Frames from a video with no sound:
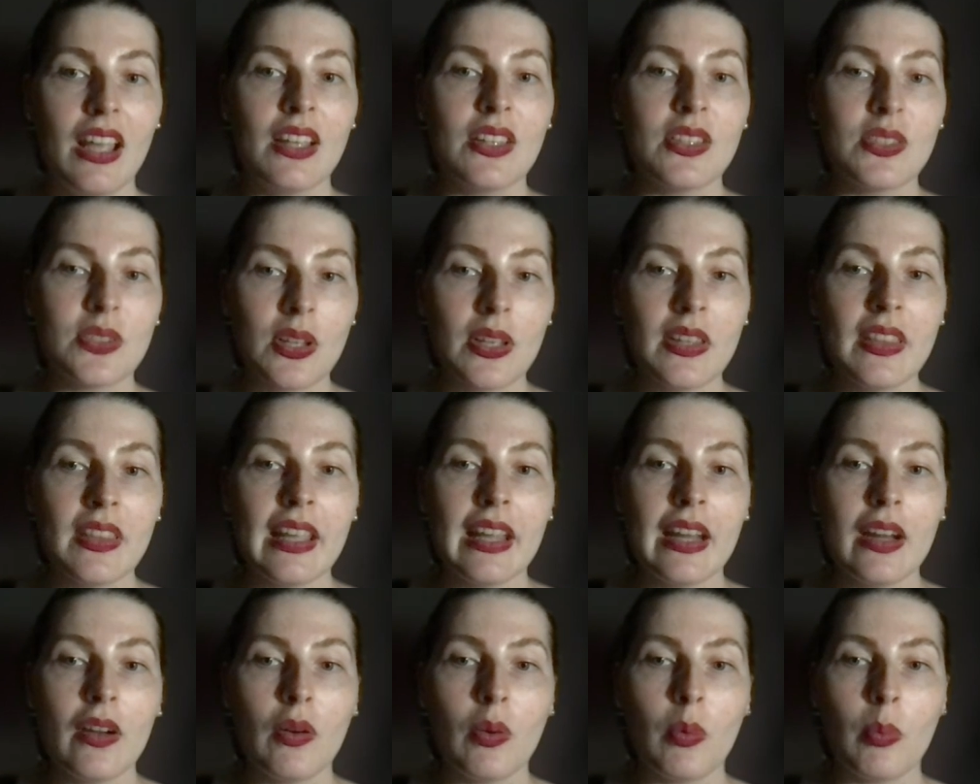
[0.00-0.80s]
so
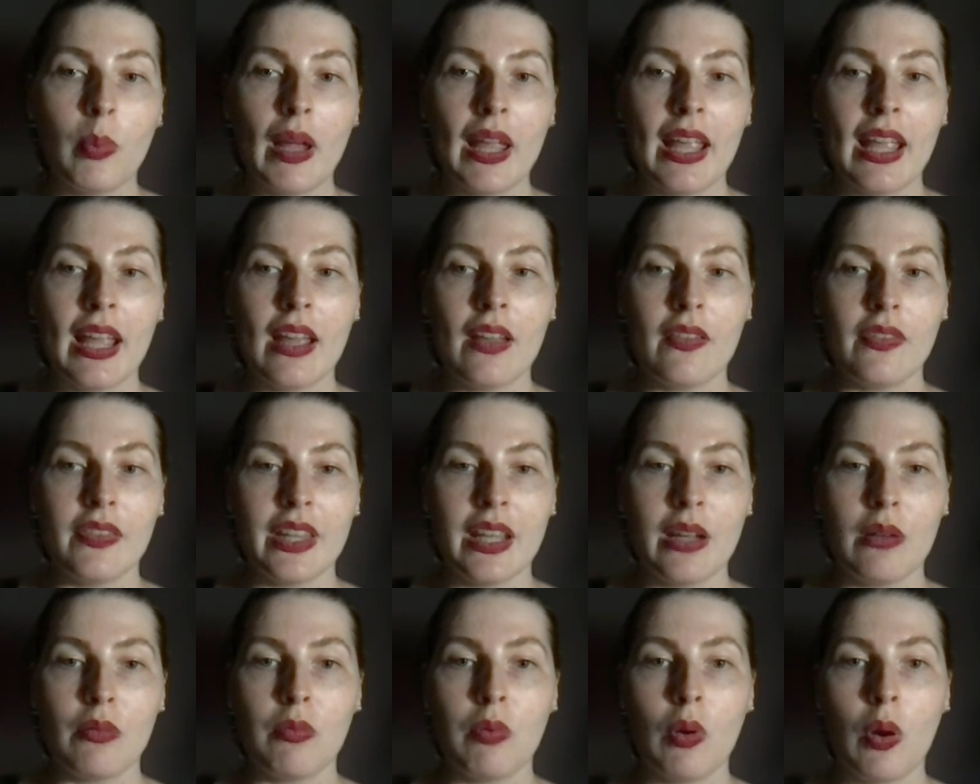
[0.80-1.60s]
they are aware of
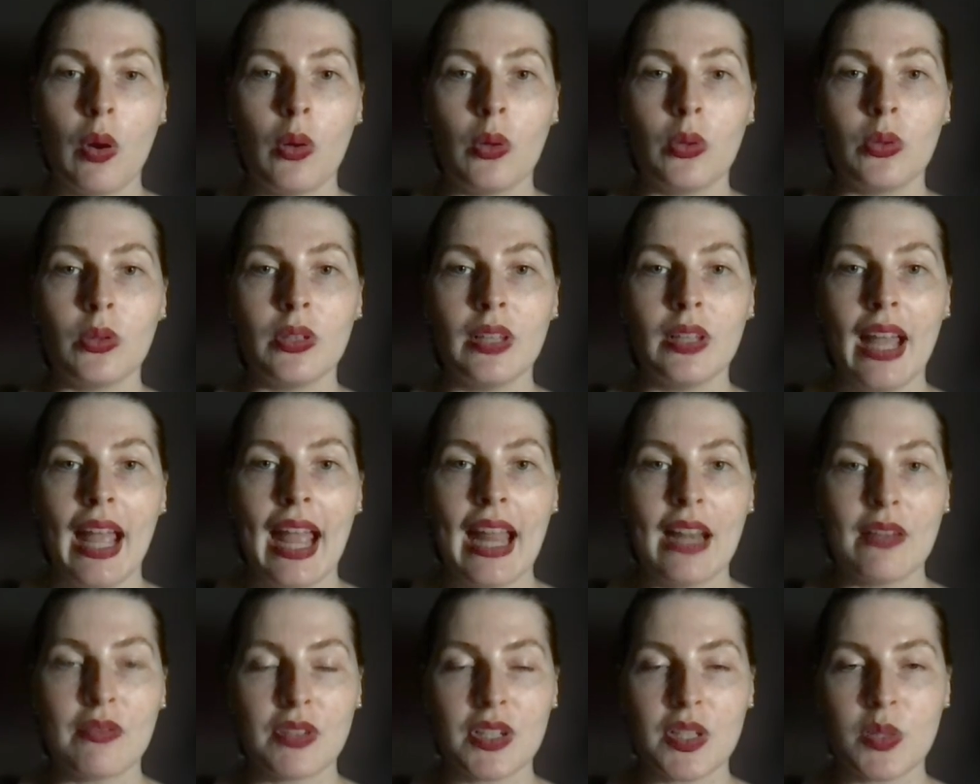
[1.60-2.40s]
their role
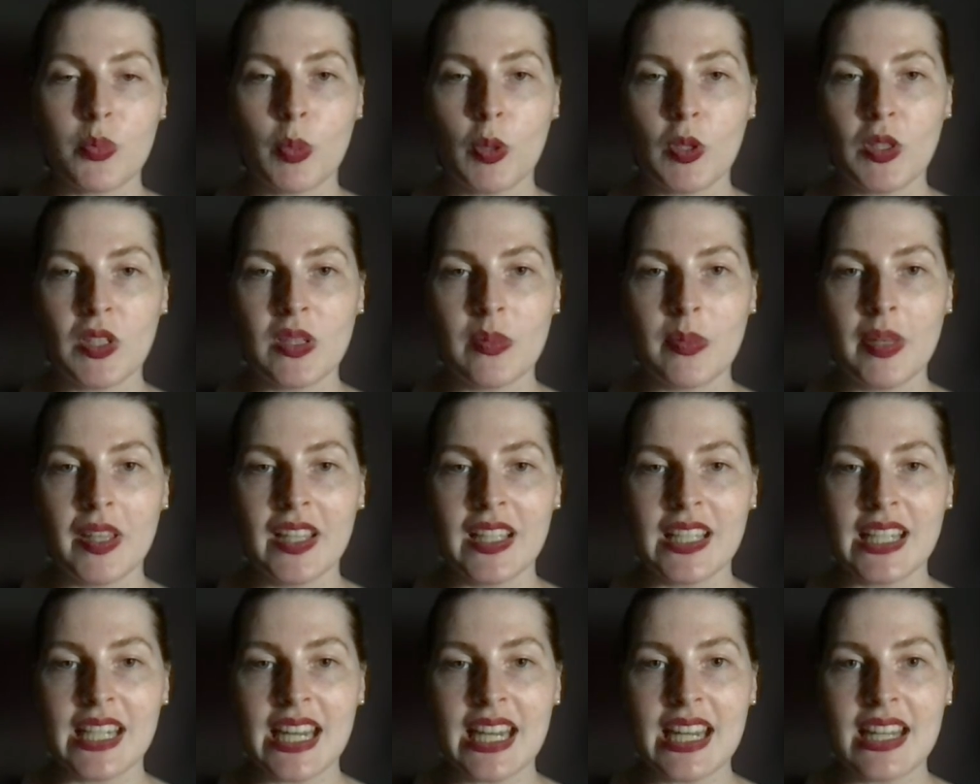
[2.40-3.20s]
and
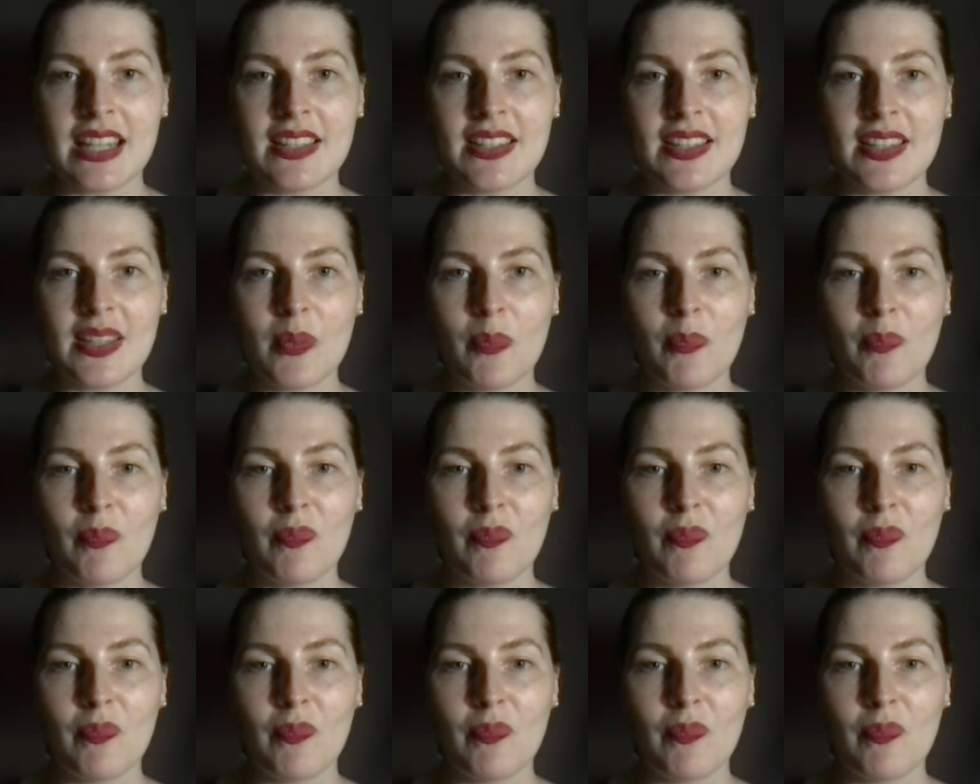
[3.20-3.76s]
responsibilities.